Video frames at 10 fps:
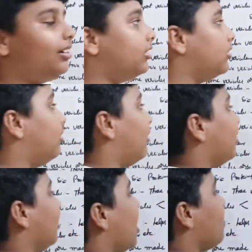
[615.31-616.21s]
So
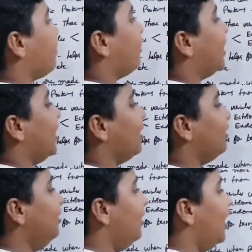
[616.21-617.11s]
a protein
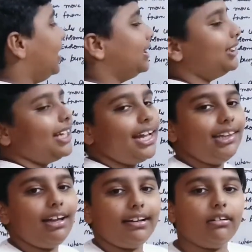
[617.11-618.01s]
inside
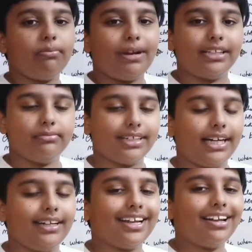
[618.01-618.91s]
the endoplasmic
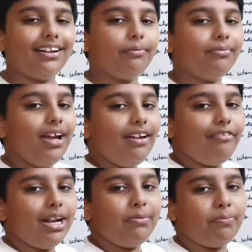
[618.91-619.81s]
reticulum
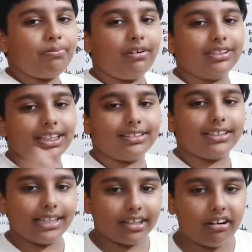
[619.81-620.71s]
will be
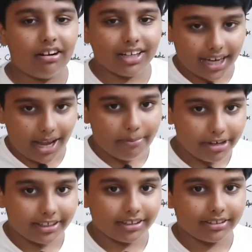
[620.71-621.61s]
processed in the Golgi
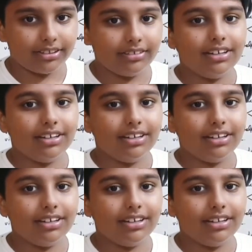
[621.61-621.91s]
apparatus.